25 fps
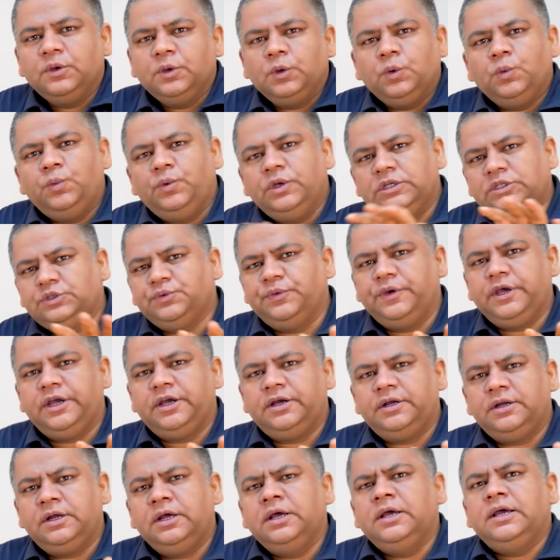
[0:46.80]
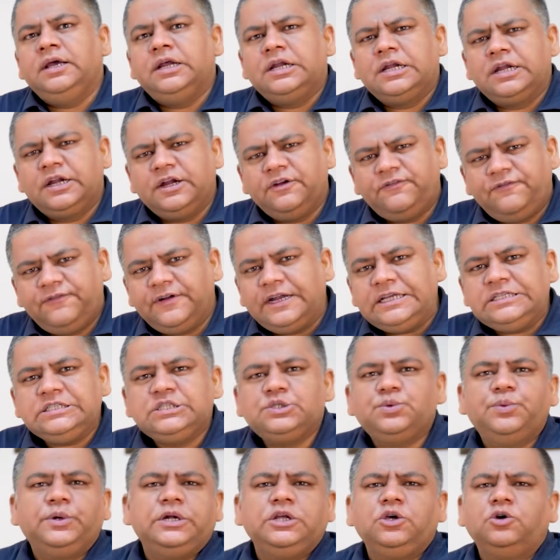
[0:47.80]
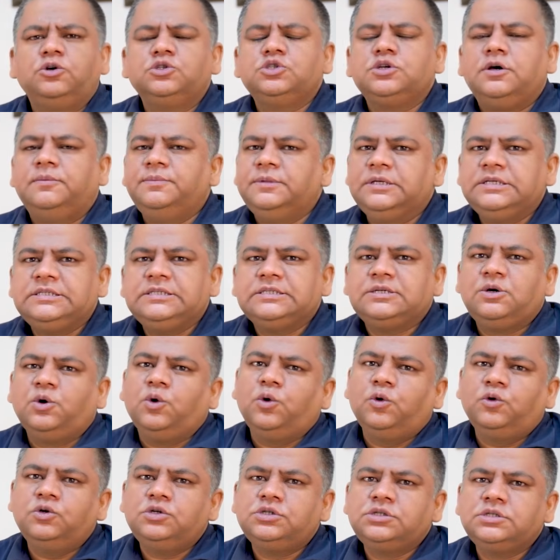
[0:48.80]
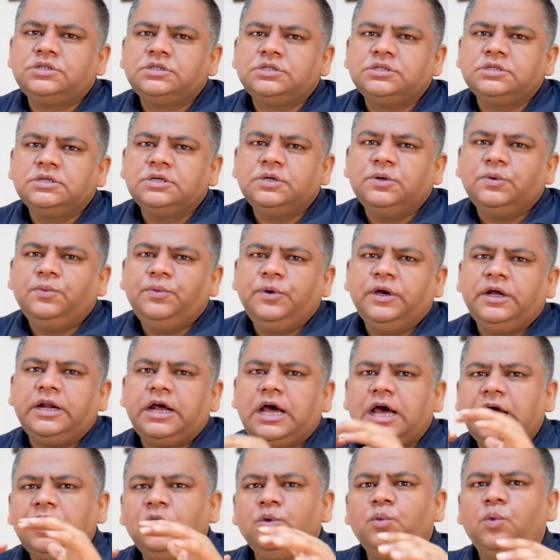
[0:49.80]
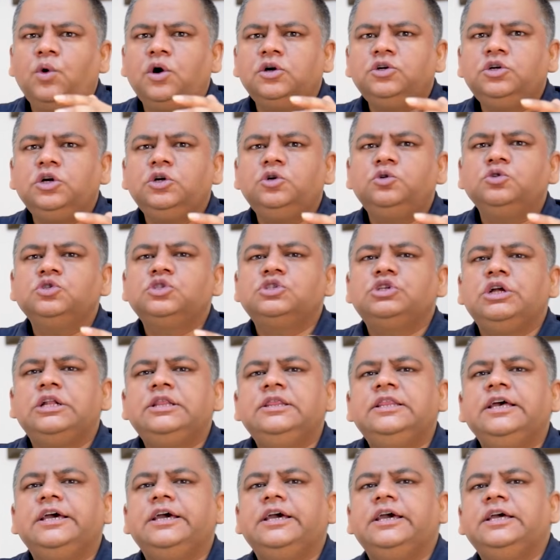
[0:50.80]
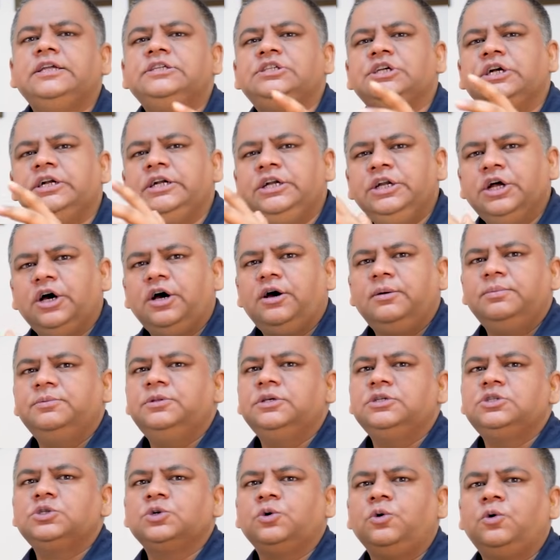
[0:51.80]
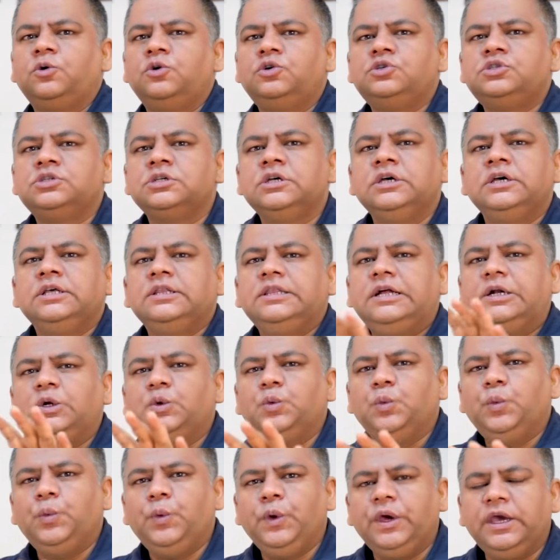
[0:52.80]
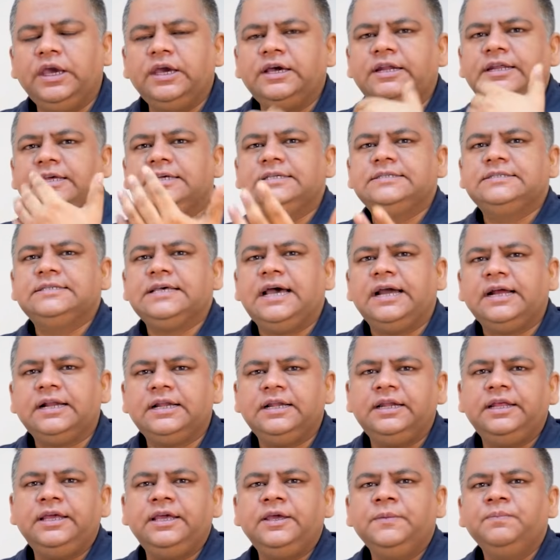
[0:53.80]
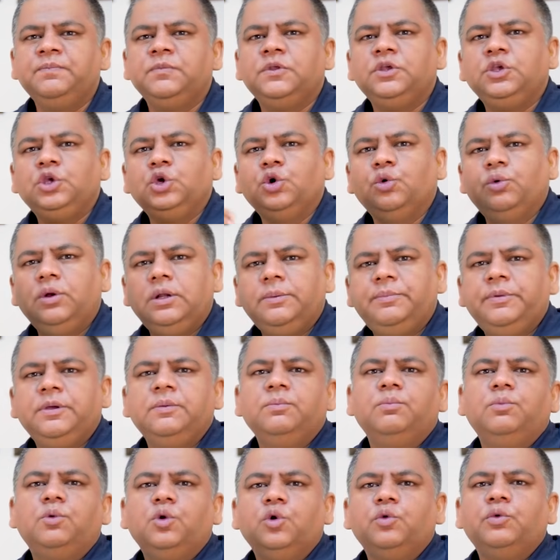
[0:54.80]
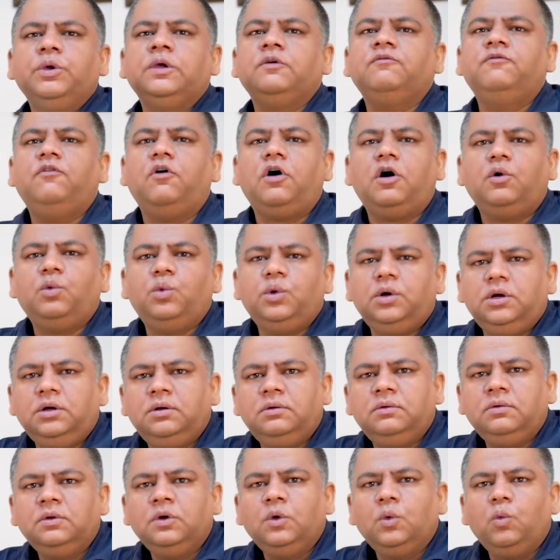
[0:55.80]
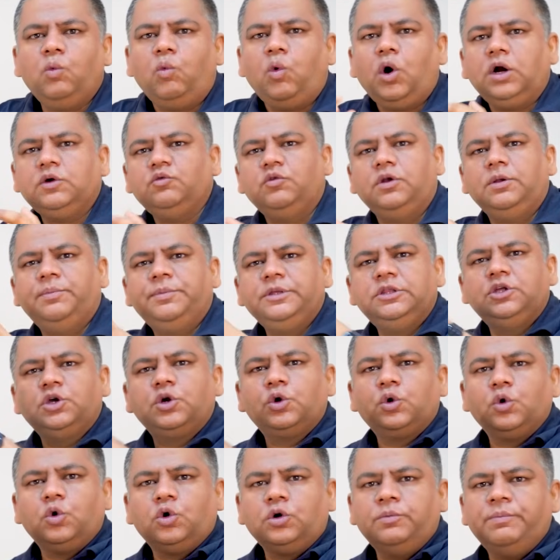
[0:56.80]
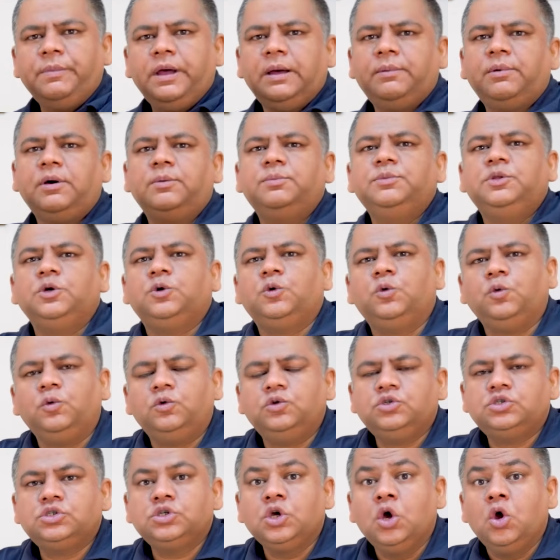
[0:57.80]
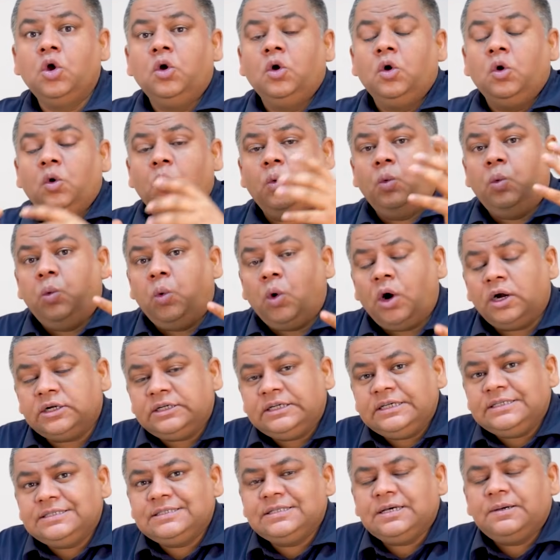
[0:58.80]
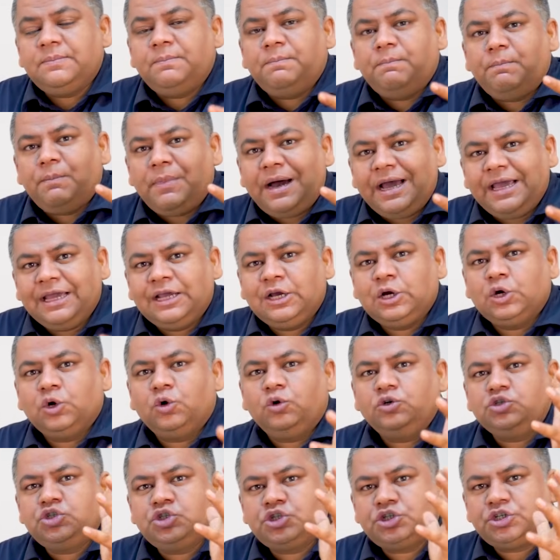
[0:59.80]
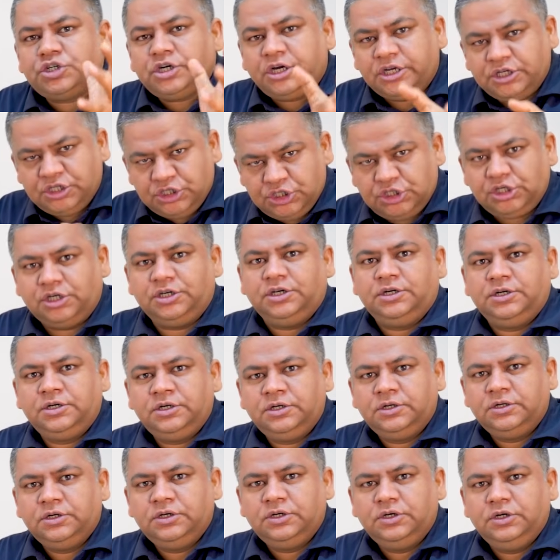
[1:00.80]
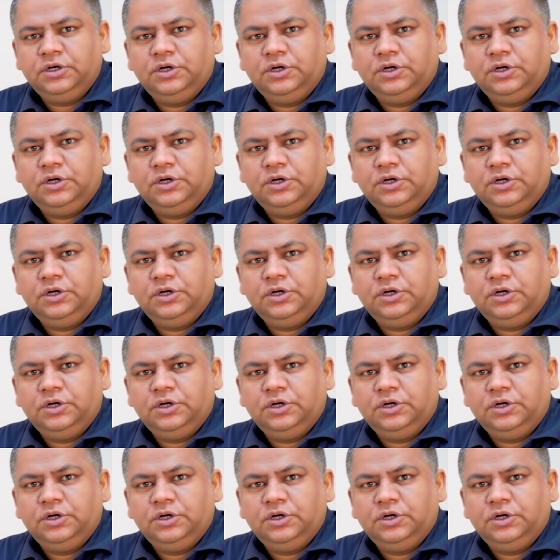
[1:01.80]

which were reference videos of this course where I wanted to set the agenda of this course that where exactly you will be moving forward. What will be the roadmap of the course? What is the microstructure